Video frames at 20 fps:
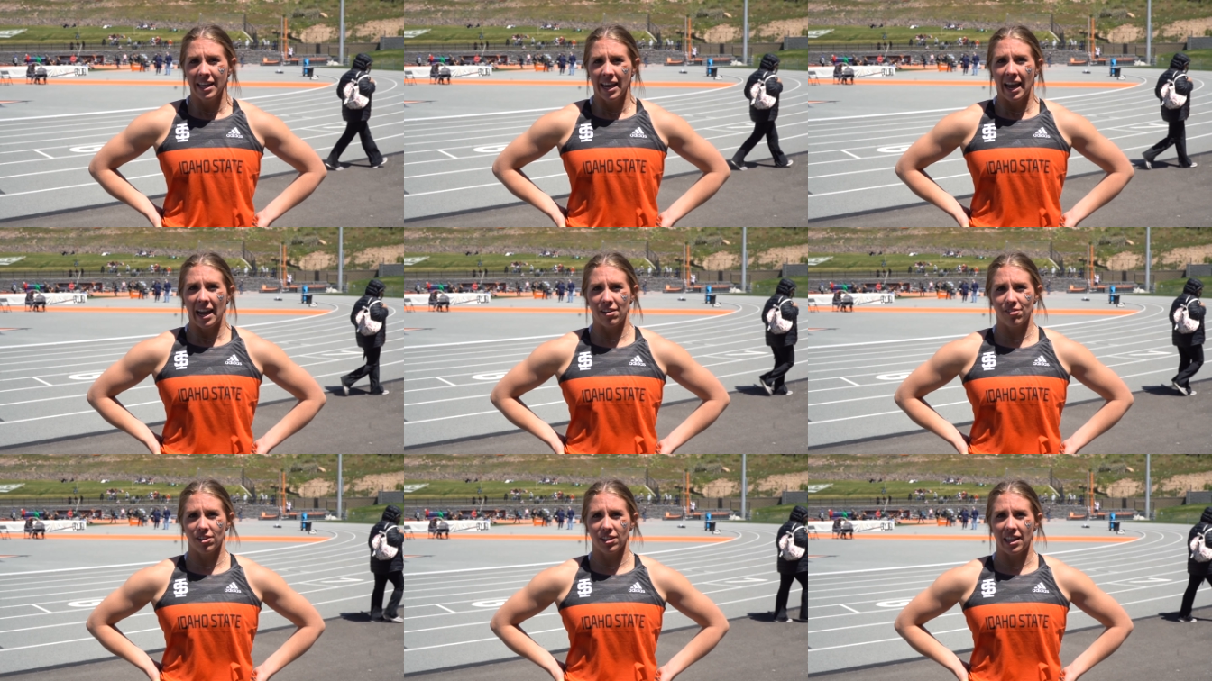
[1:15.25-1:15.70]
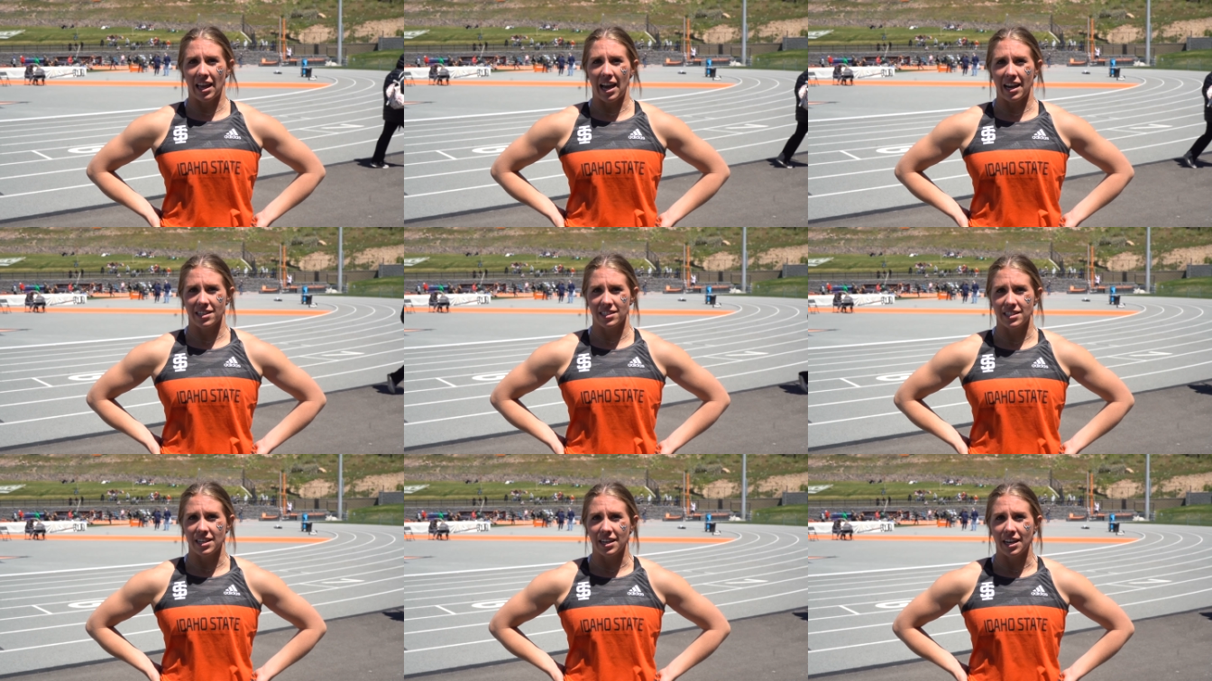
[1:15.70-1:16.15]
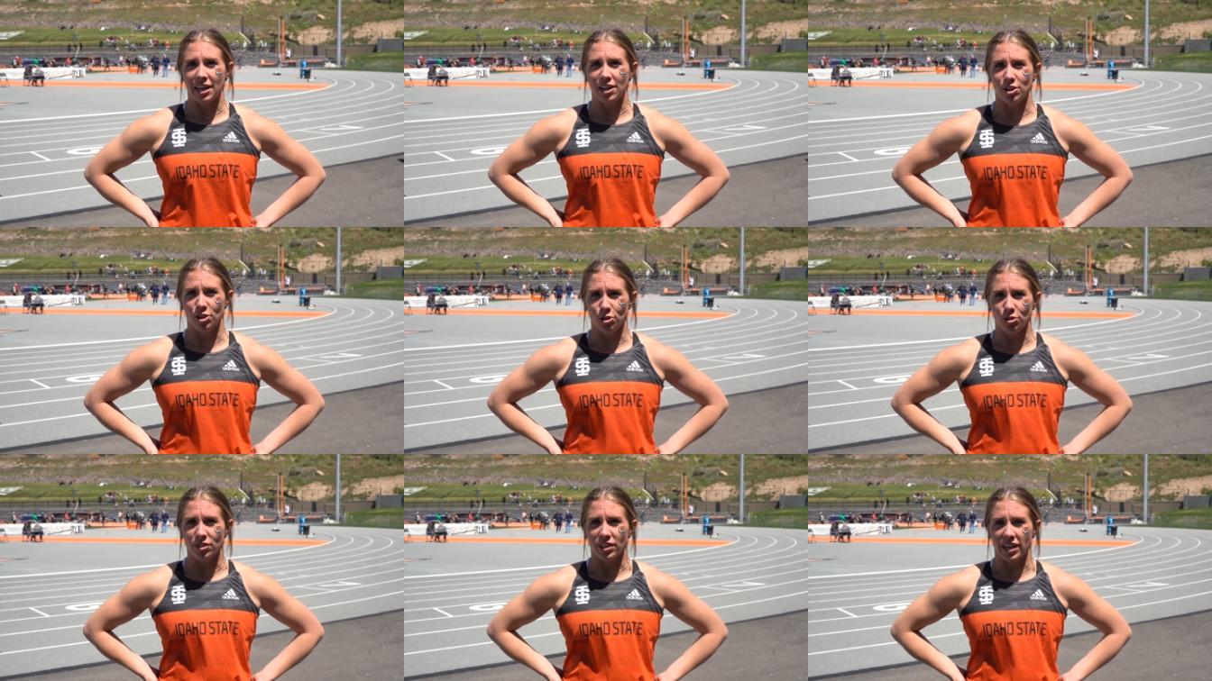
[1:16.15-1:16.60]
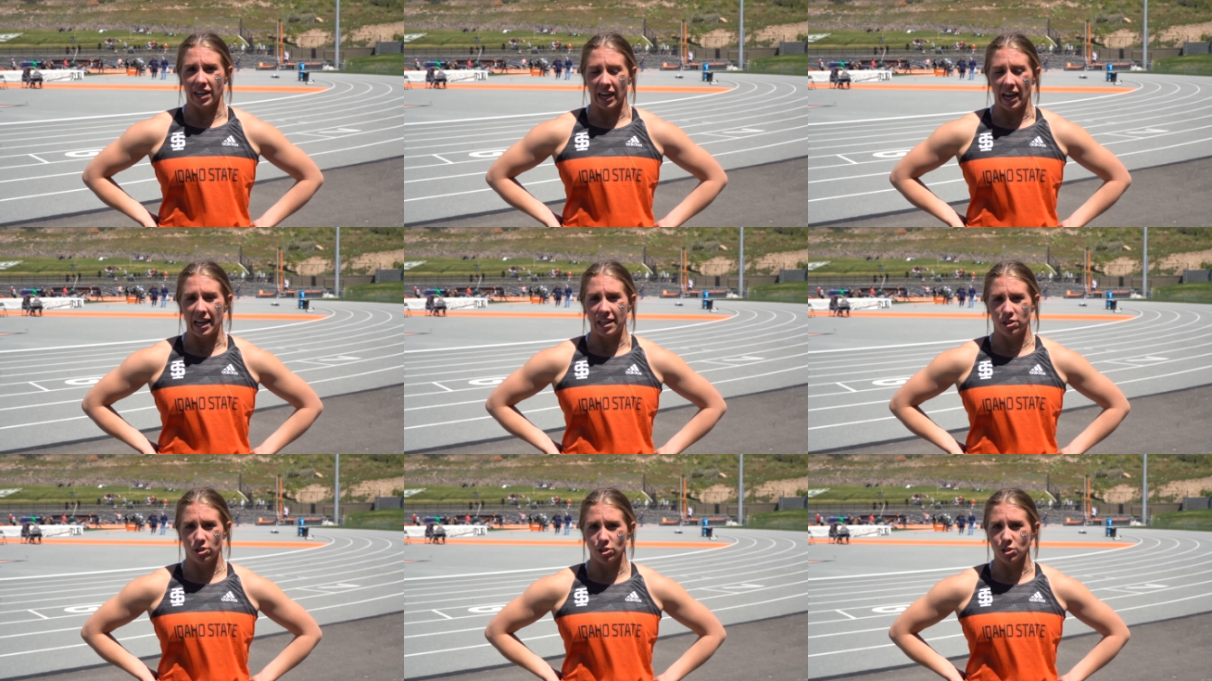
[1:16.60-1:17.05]
I relaxed and I knew that I
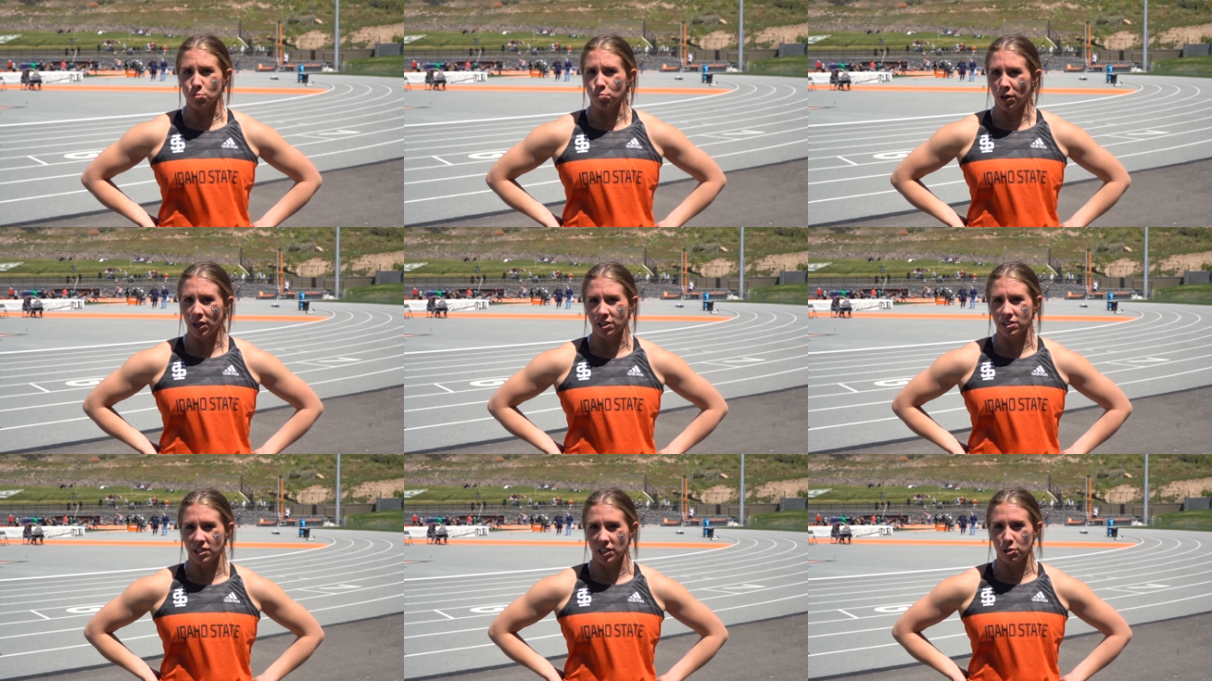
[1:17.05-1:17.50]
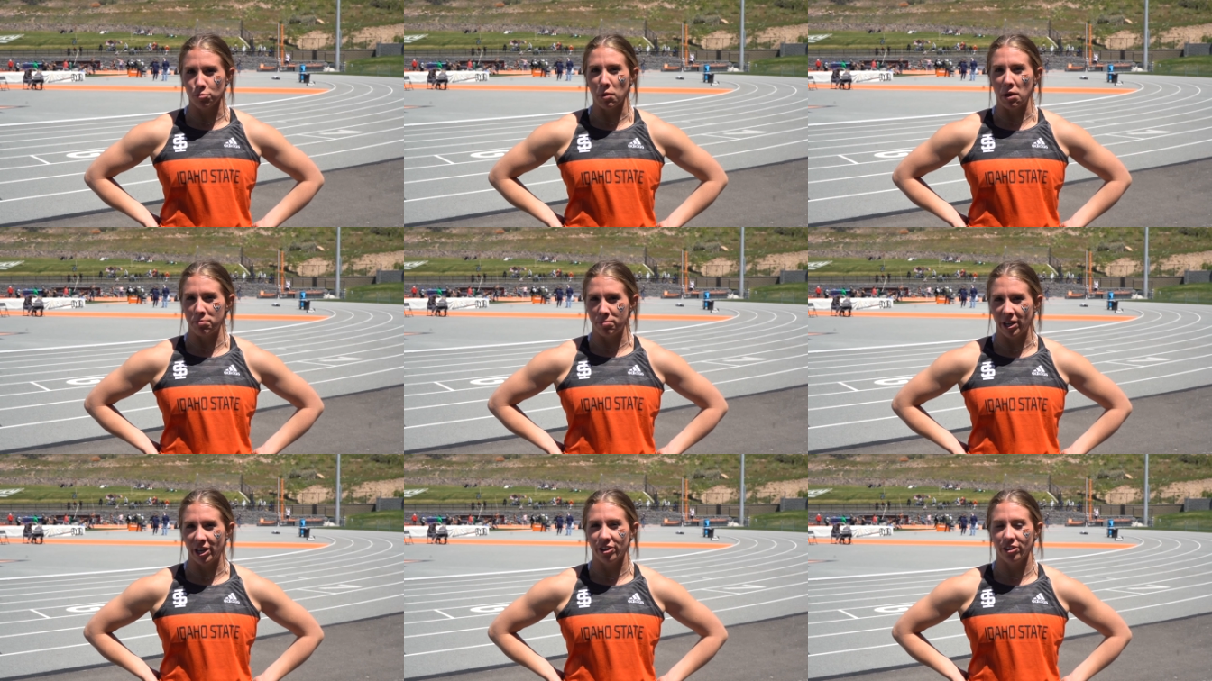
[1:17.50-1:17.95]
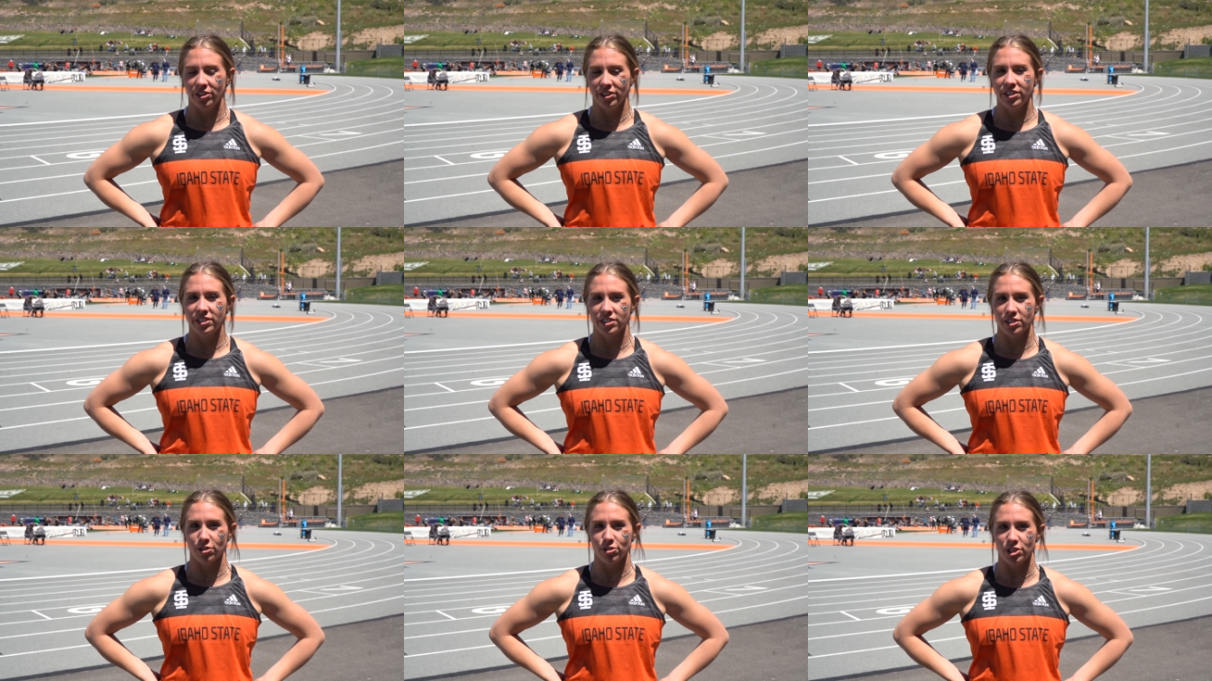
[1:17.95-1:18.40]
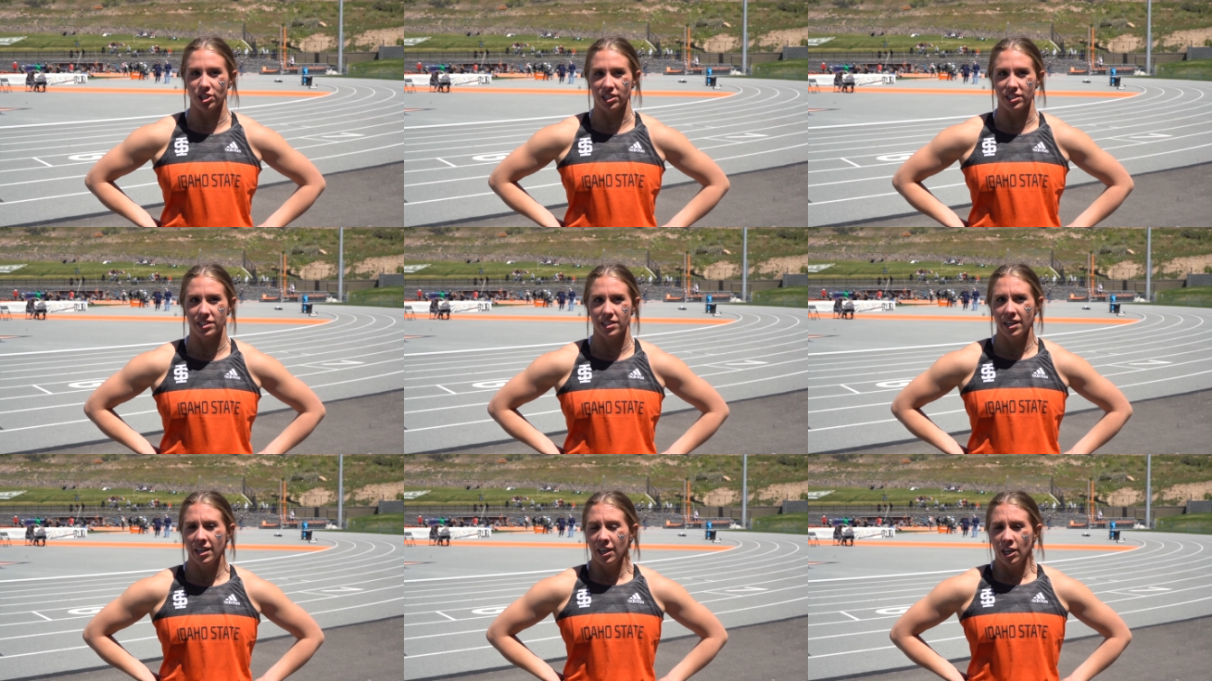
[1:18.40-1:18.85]
had those marks under my belt so
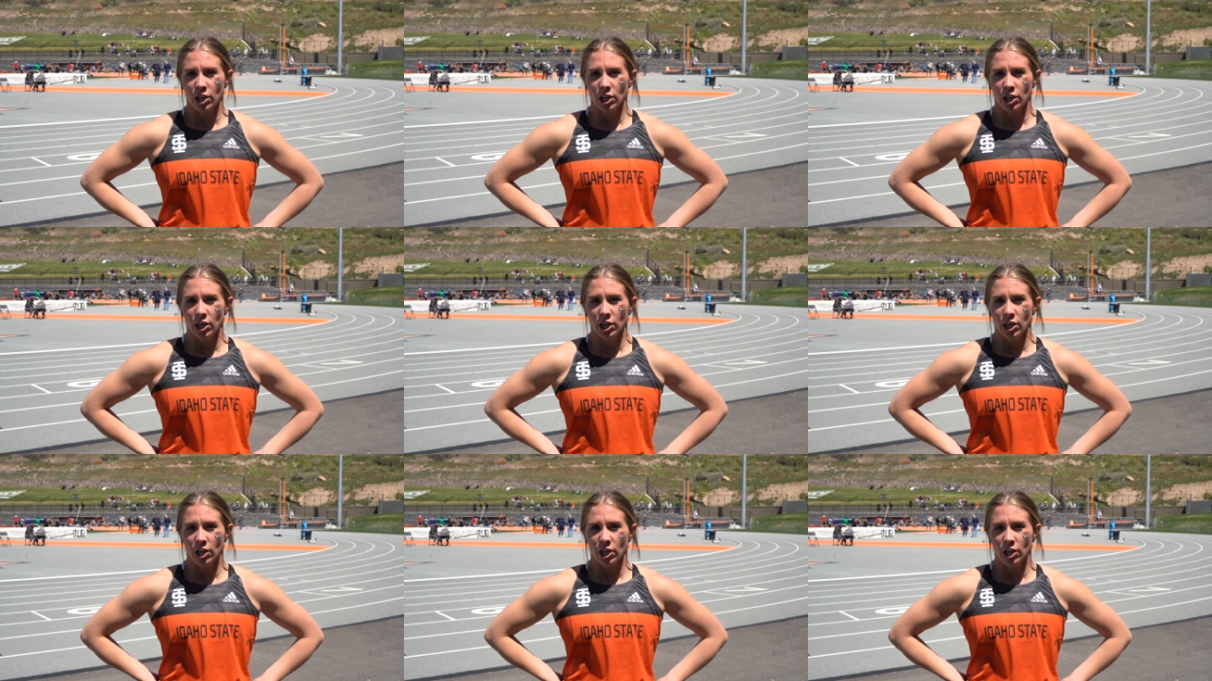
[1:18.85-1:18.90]
just